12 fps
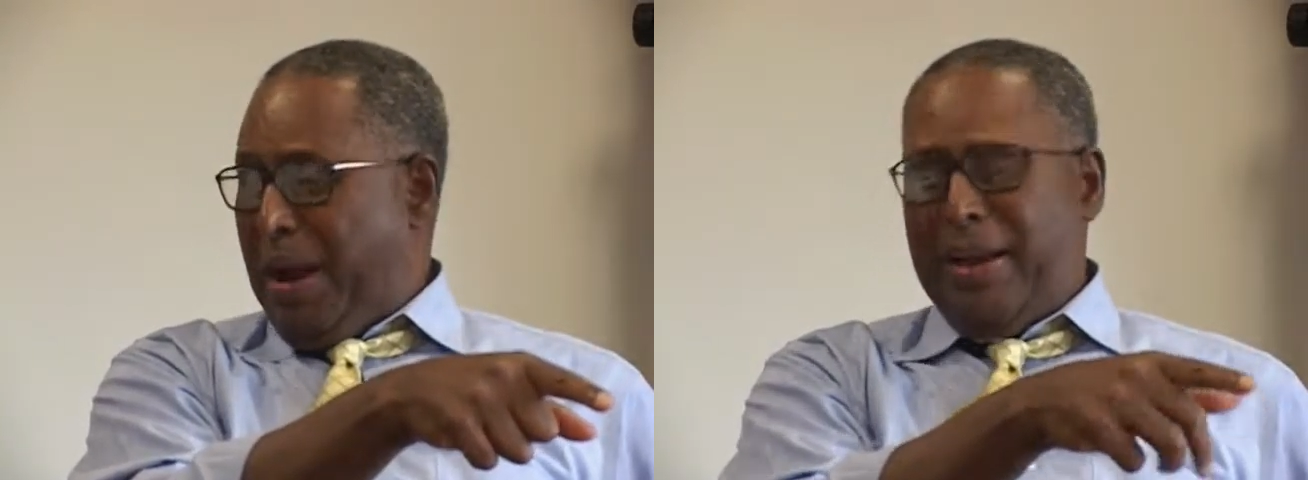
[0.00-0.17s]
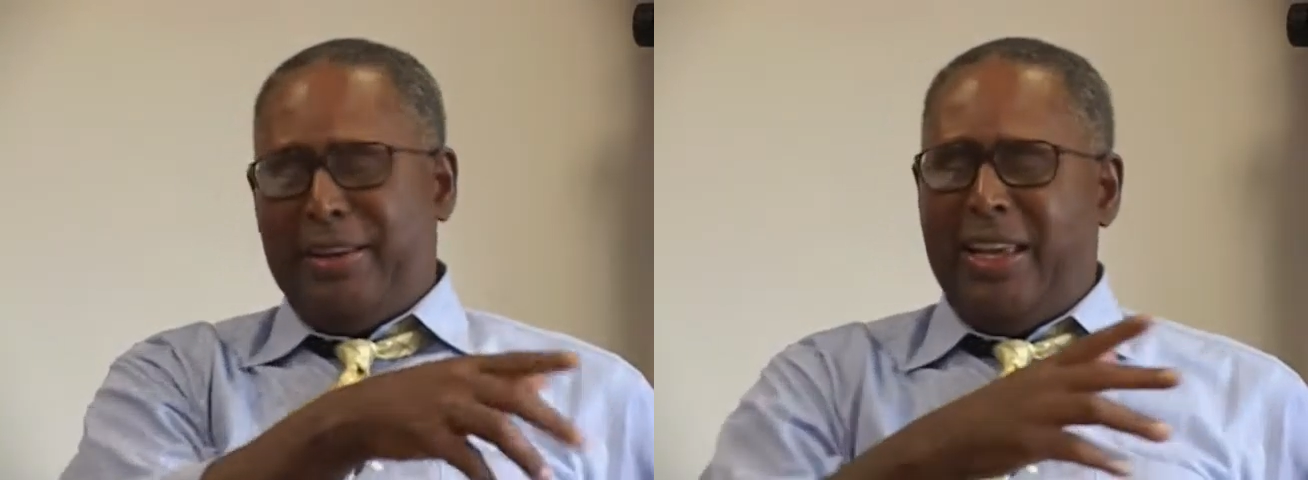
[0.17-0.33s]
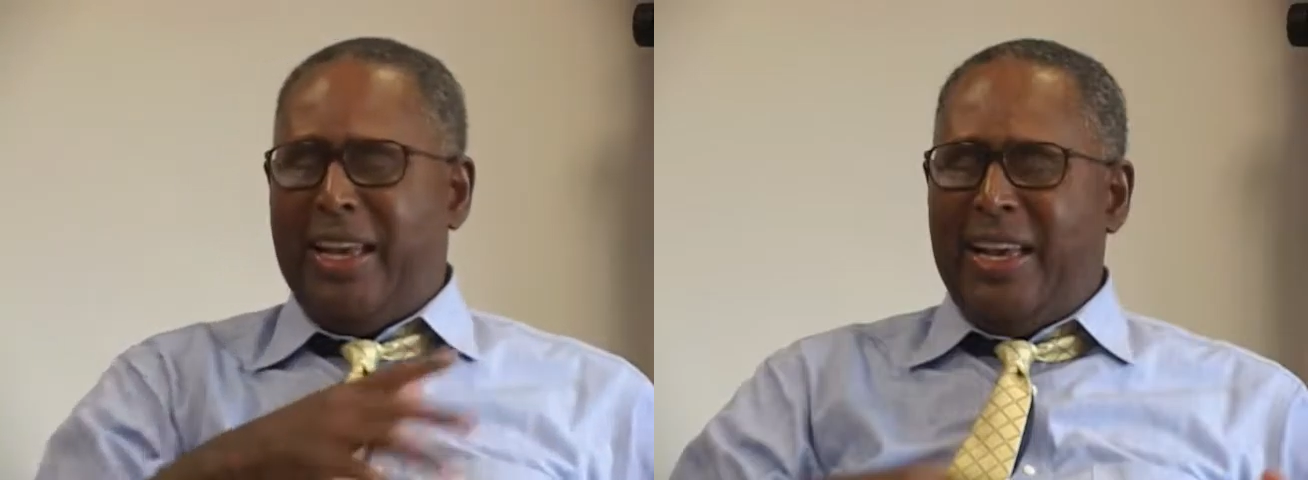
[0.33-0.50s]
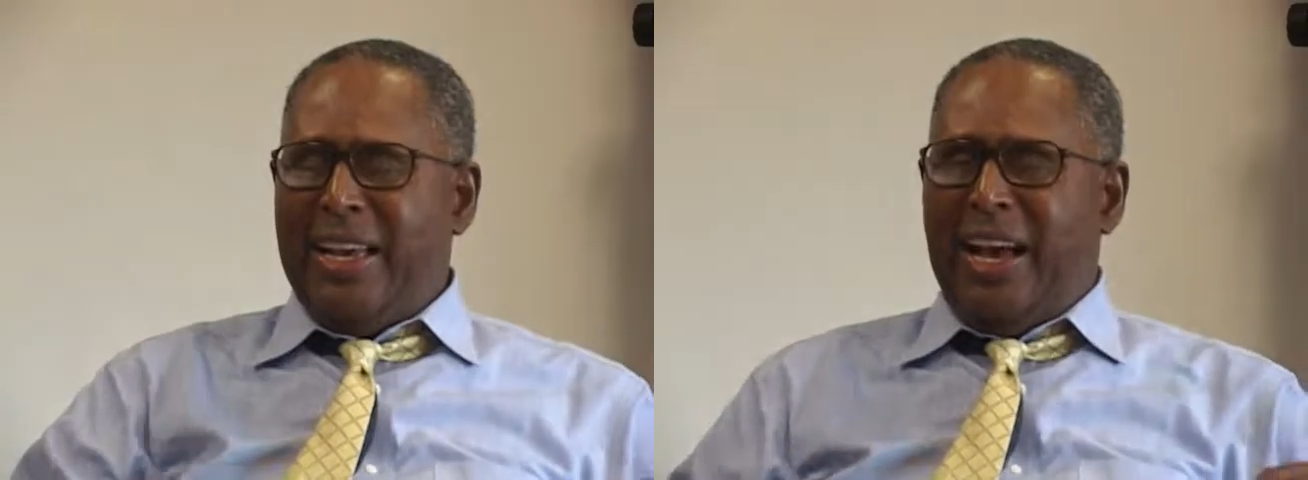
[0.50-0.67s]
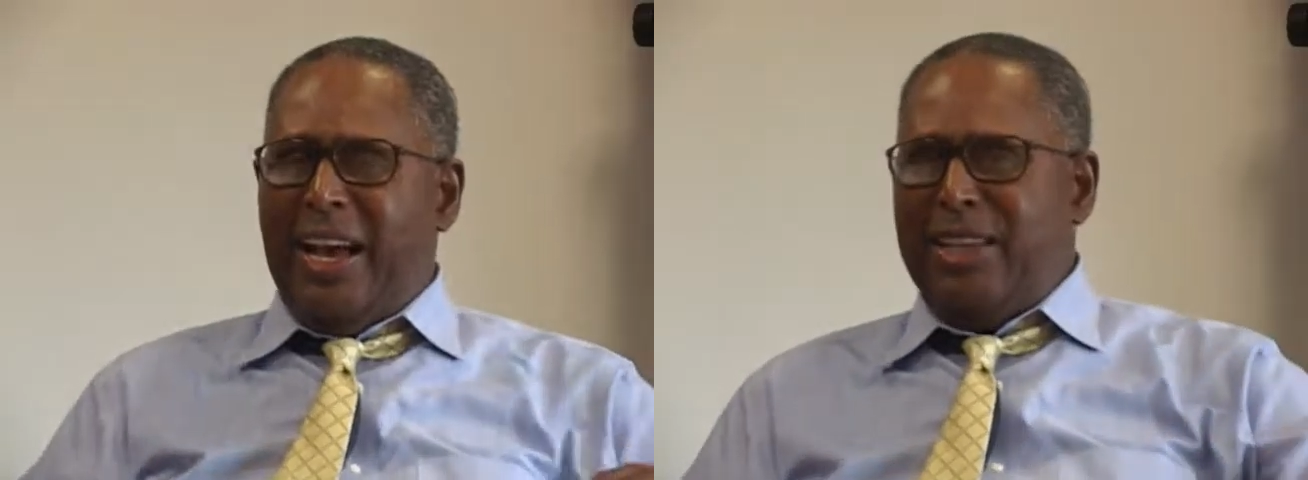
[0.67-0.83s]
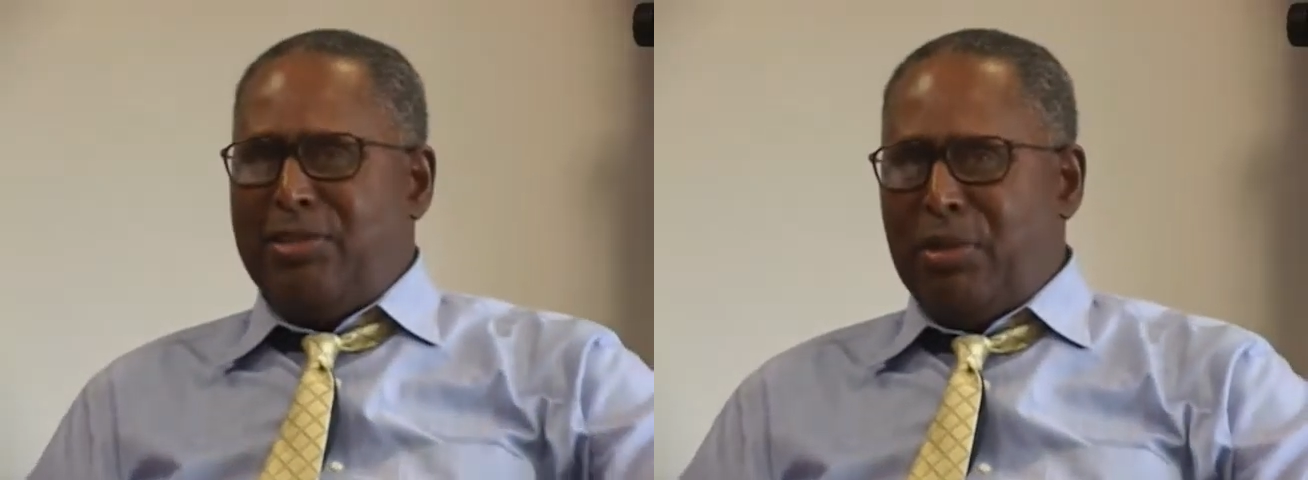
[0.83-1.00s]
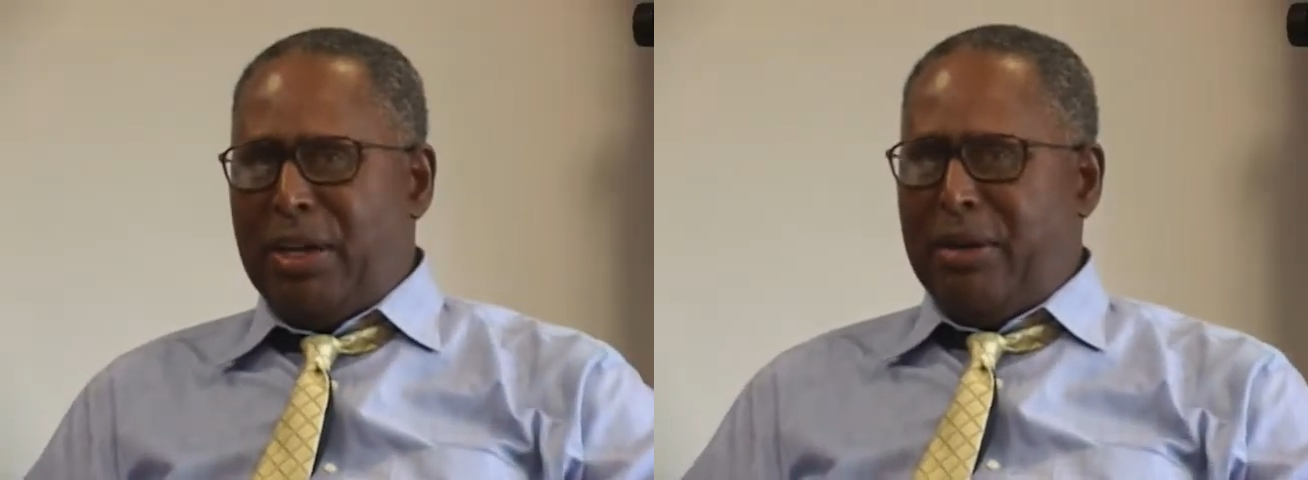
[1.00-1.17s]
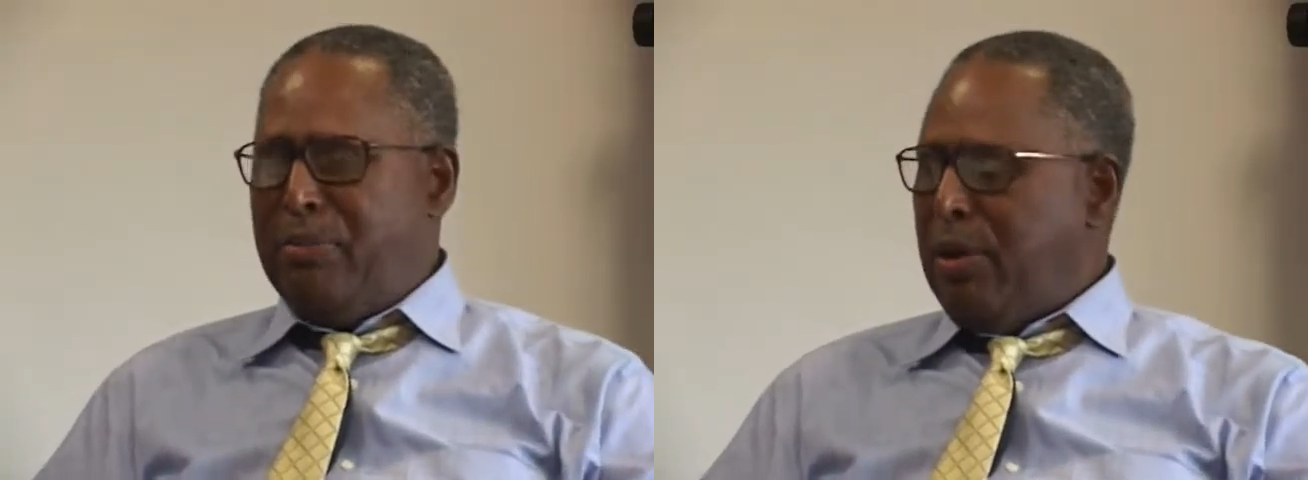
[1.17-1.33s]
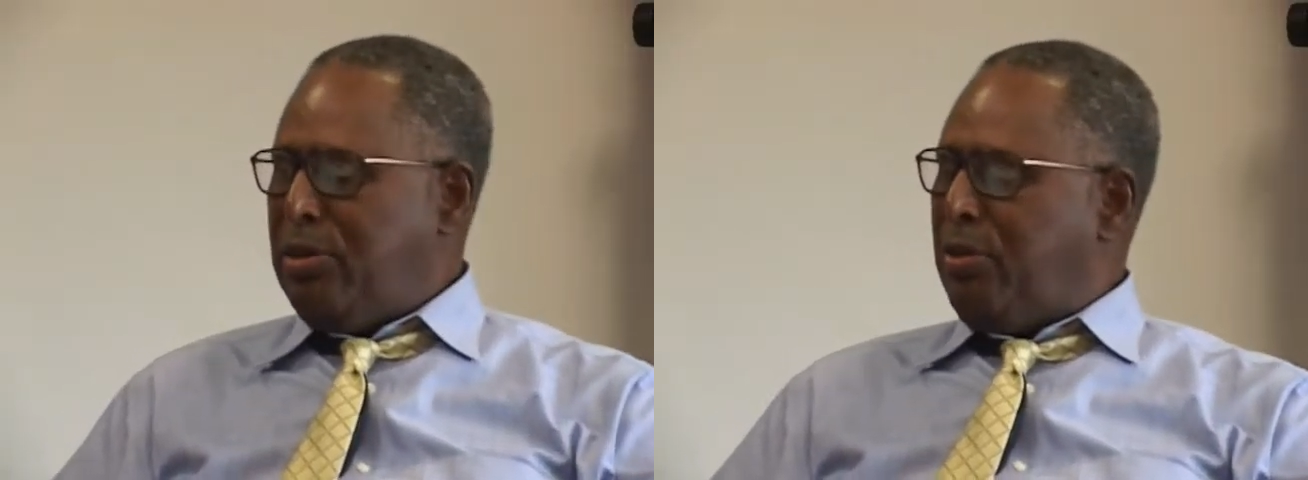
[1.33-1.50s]
I was really
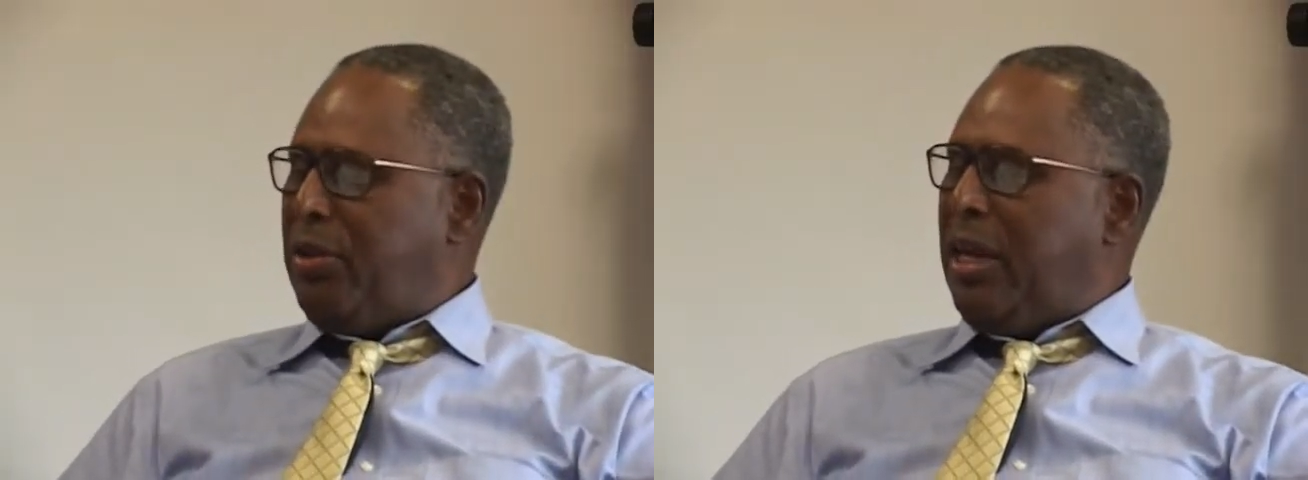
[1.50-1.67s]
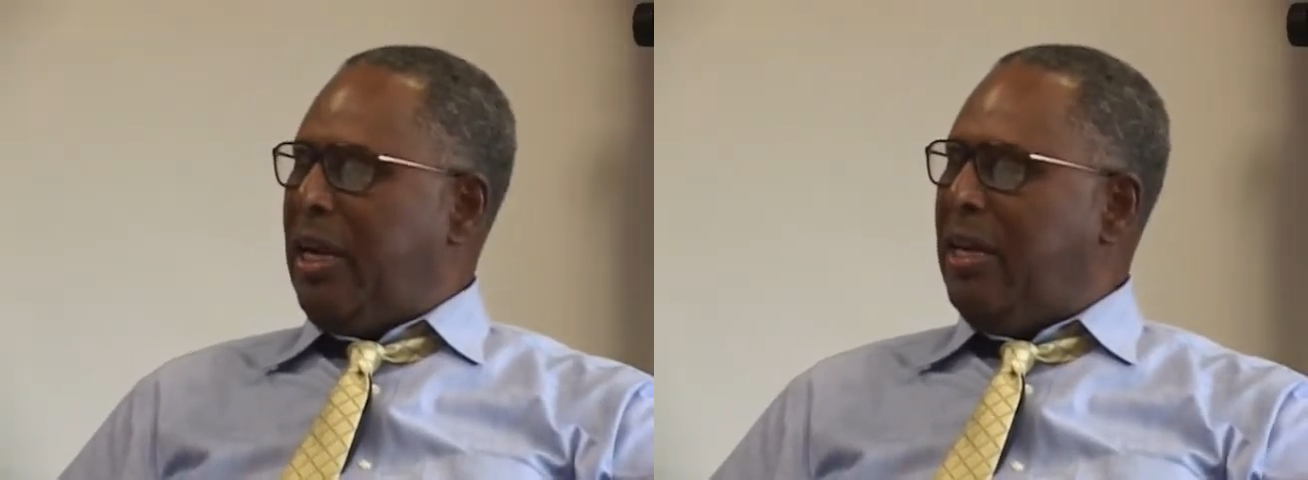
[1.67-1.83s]
impressed with that.